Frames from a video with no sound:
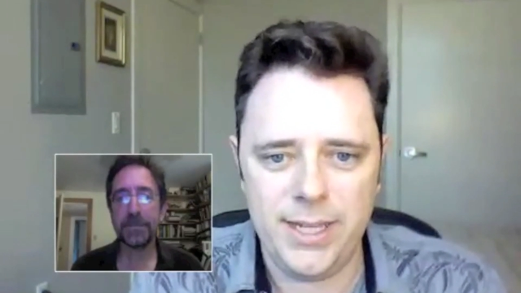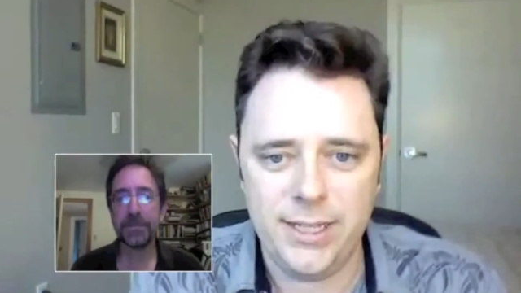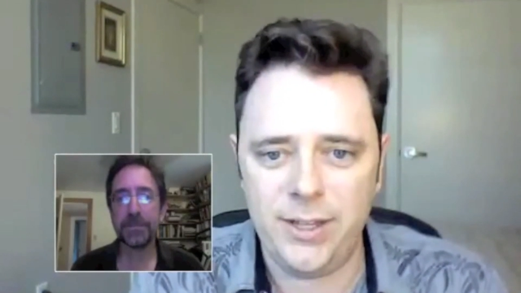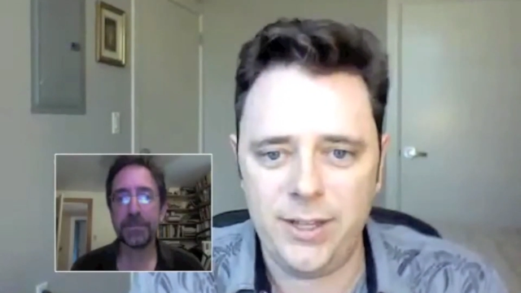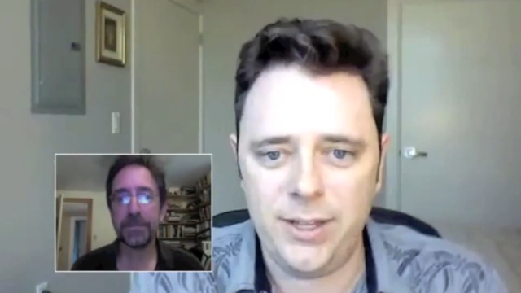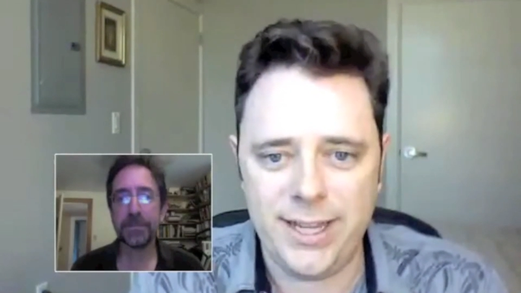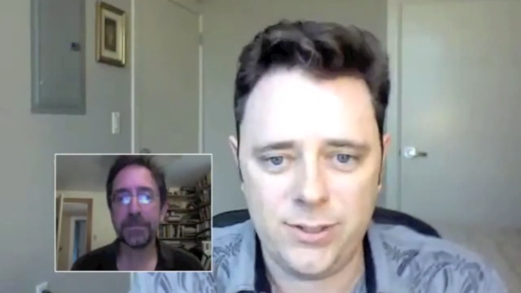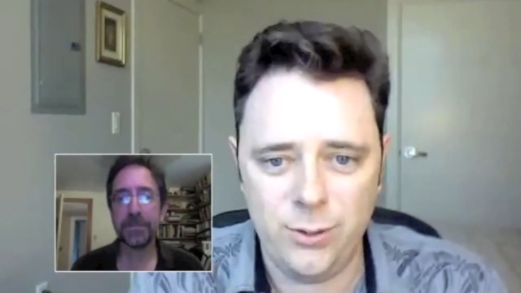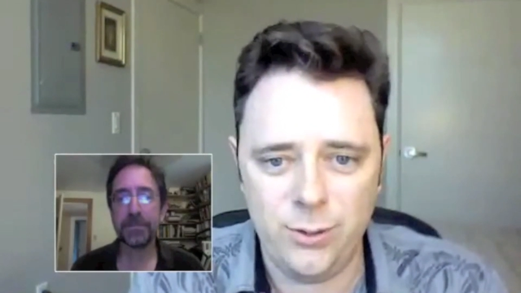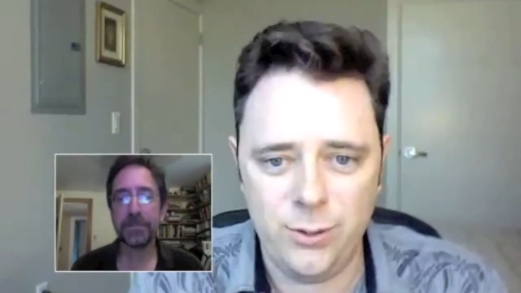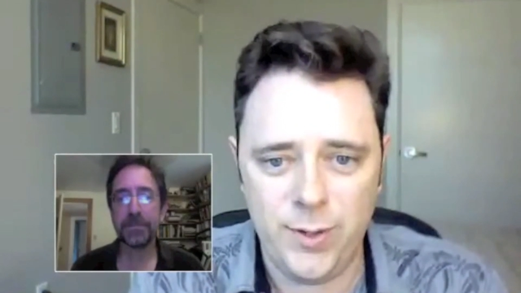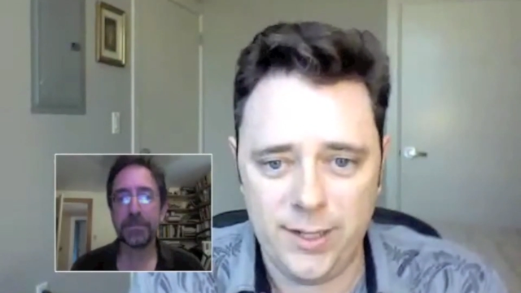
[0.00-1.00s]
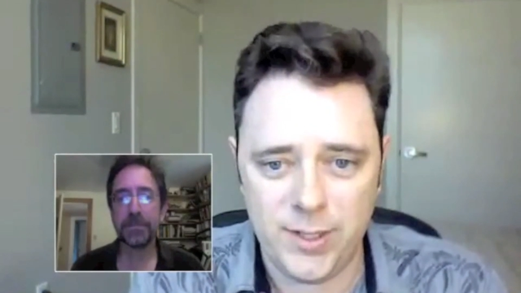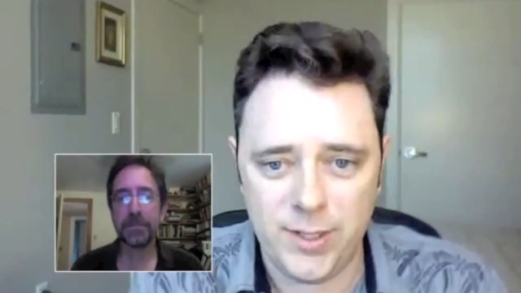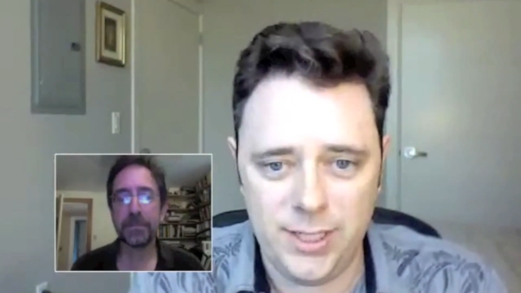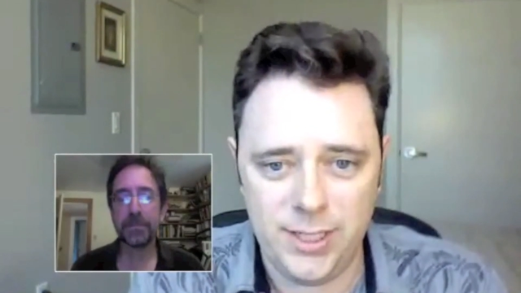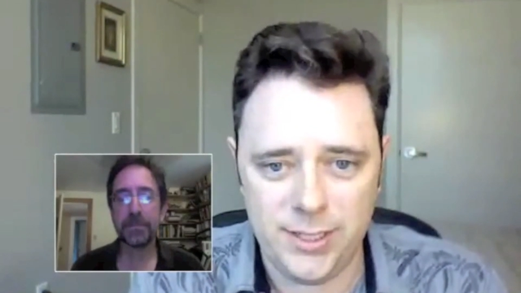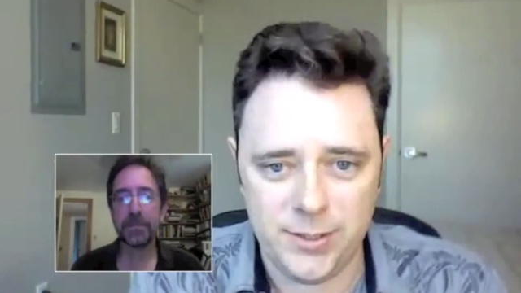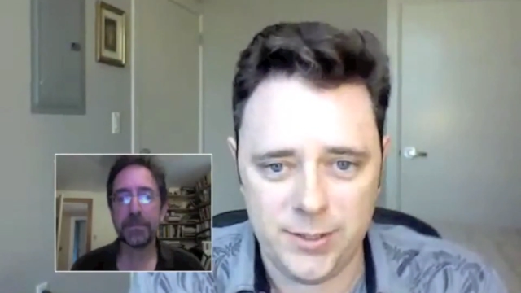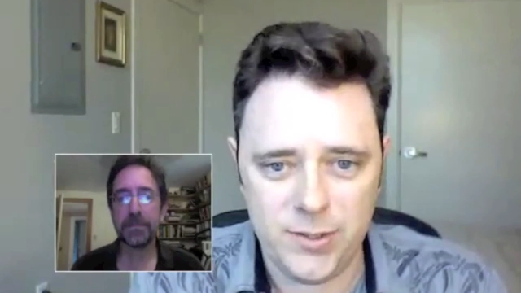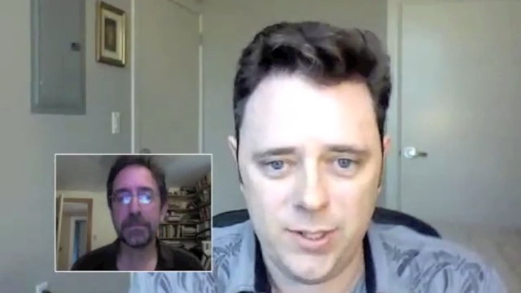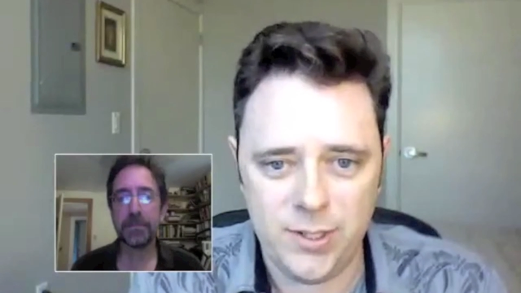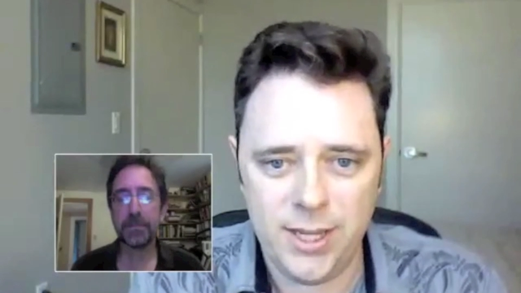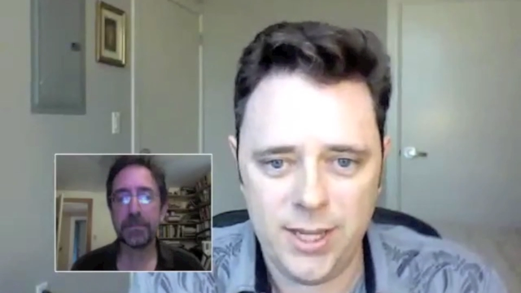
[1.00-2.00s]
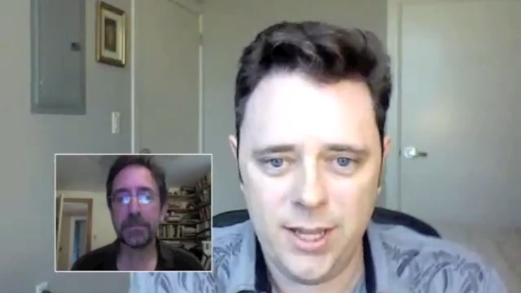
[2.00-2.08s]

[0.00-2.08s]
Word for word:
Speaker 1: in the last 2,000 years,